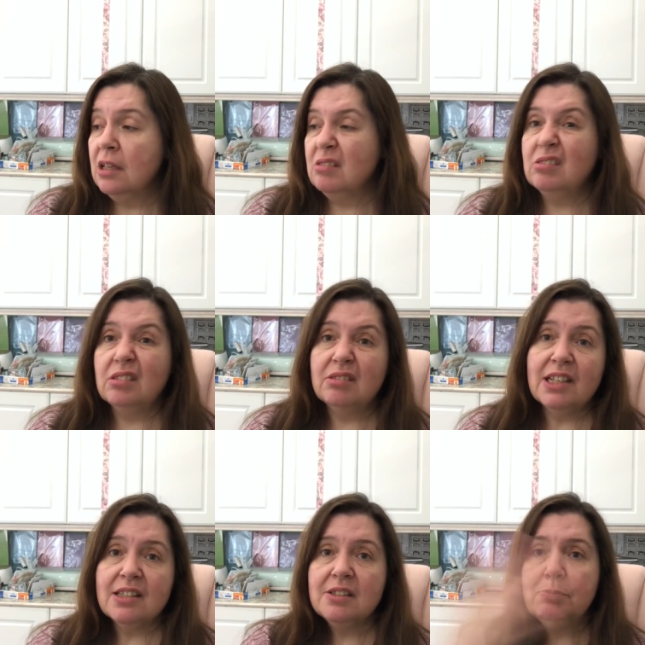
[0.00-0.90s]
so
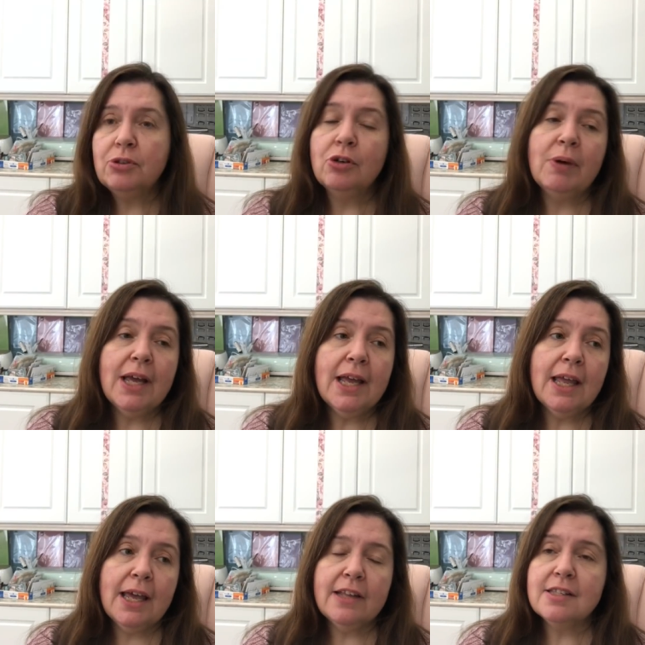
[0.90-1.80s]
that's put
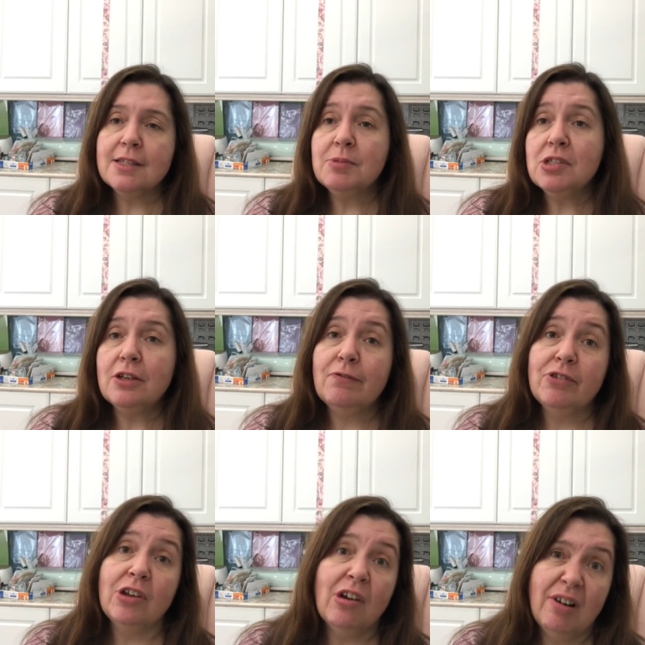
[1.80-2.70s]
away and some stuff
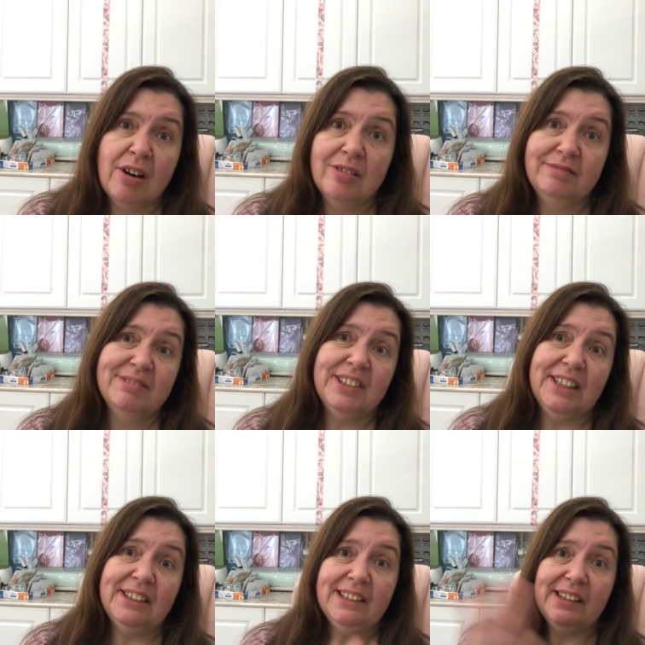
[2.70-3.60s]
for the car
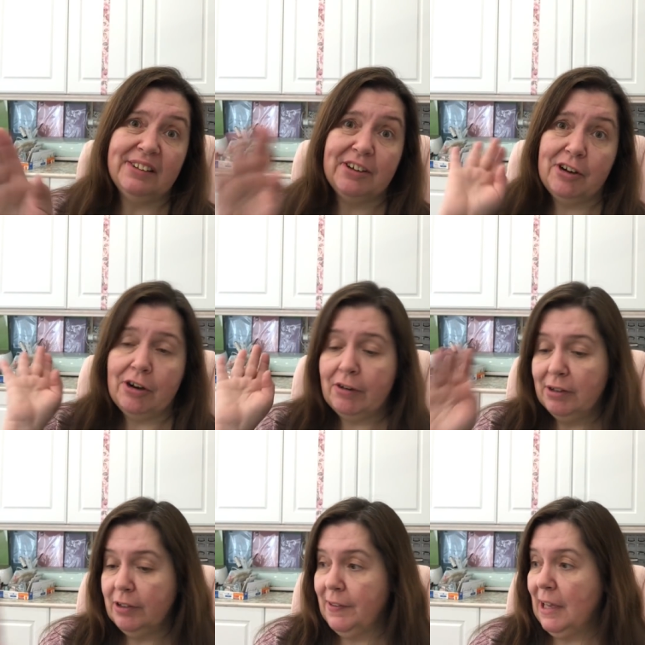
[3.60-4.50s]
like cleaning the car
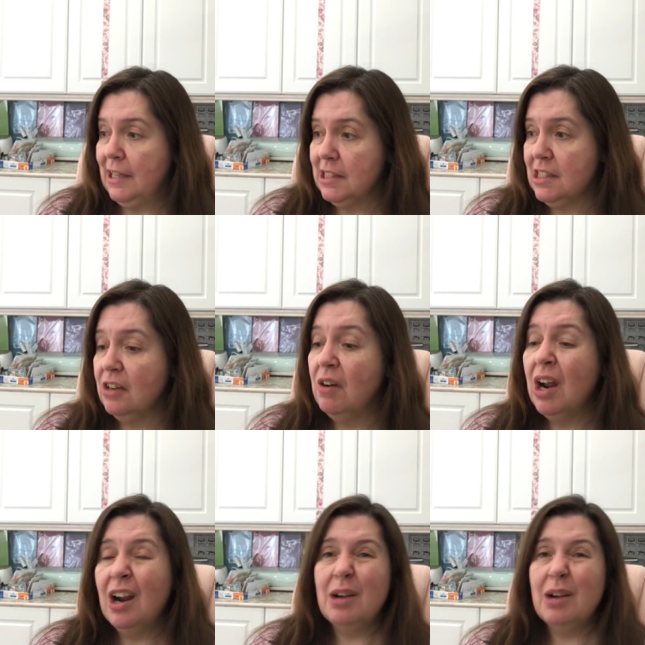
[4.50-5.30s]
and all that so